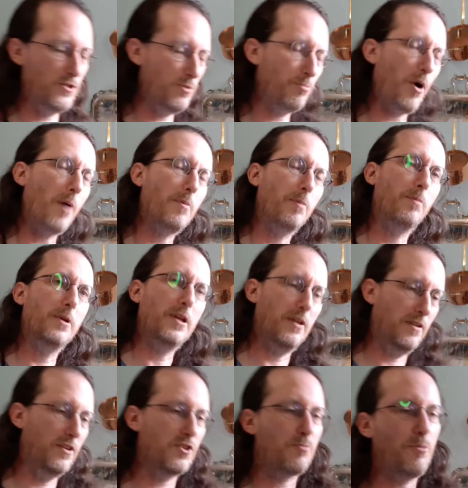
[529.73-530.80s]
this
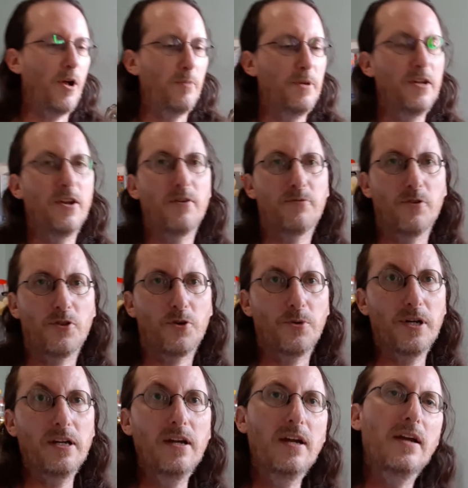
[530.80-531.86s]
will probably be enough for
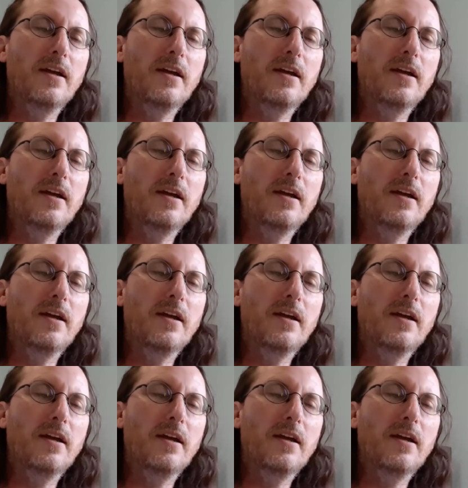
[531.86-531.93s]
3.